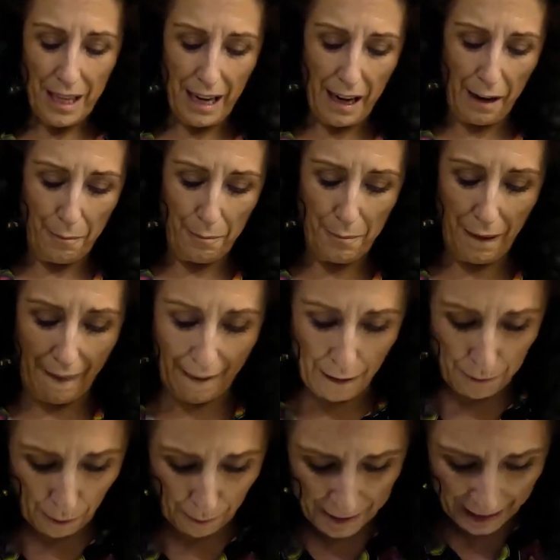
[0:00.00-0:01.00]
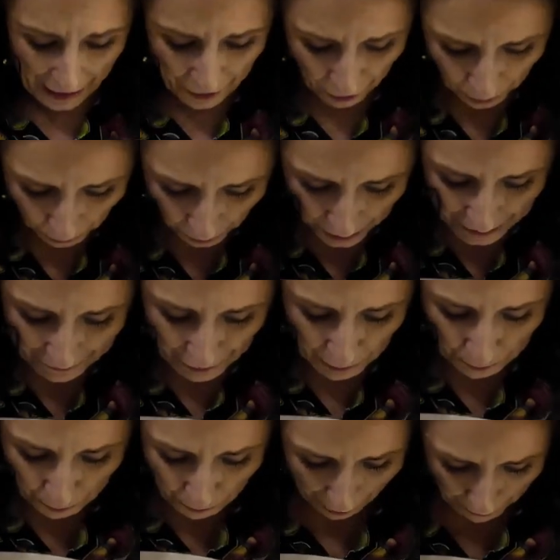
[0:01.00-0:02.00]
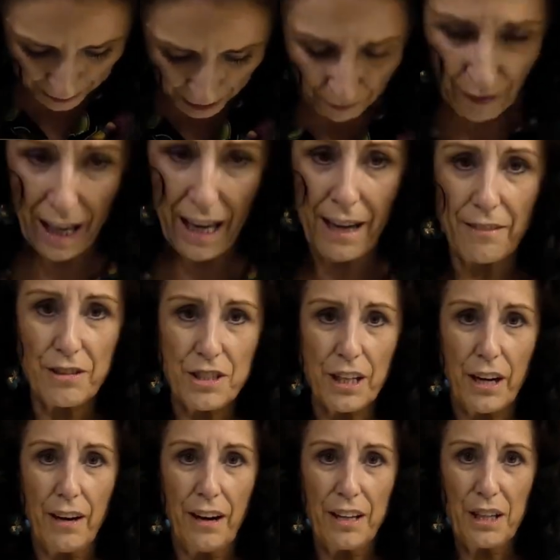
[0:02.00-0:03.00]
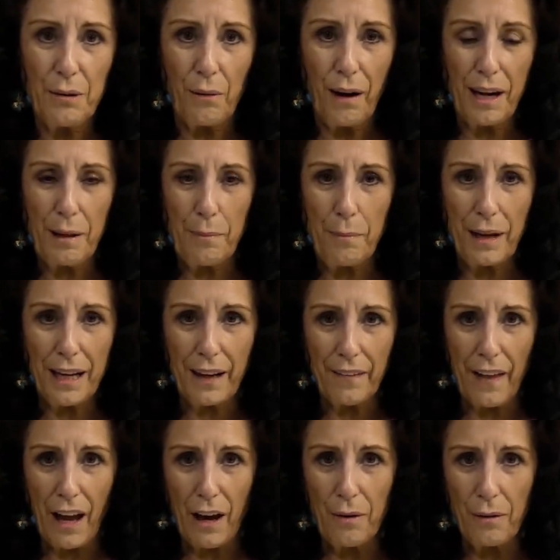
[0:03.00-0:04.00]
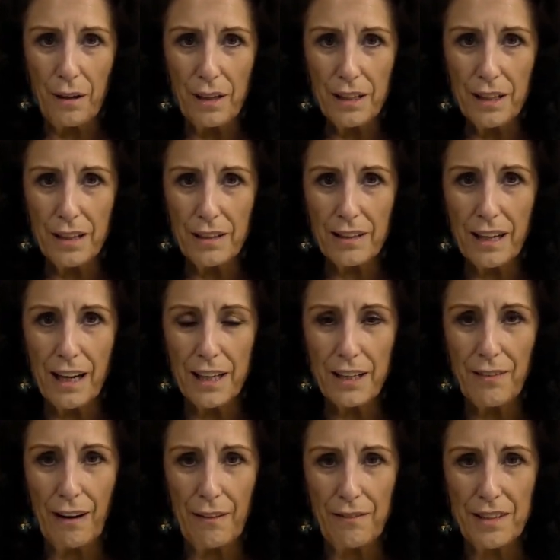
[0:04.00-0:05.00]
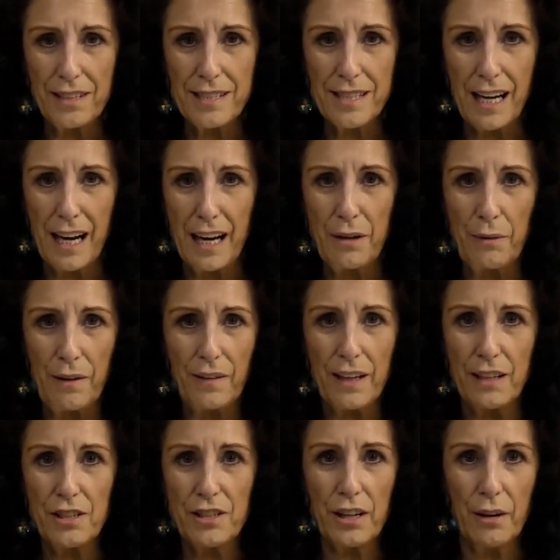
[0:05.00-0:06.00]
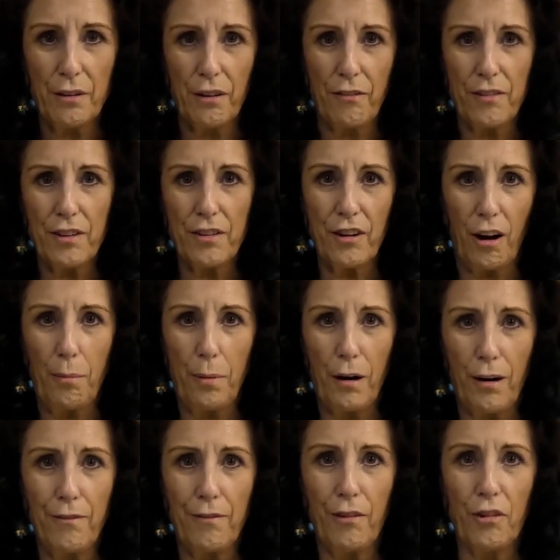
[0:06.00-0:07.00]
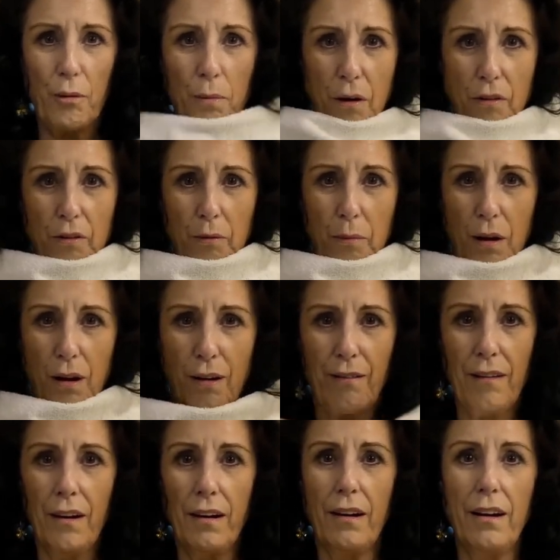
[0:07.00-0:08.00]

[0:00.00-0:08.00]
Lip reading: I'll probably get another one. If you wrapped it round you and you were any bigger though, you'd kind of have to decide whether you showed off the top half or the bottom half.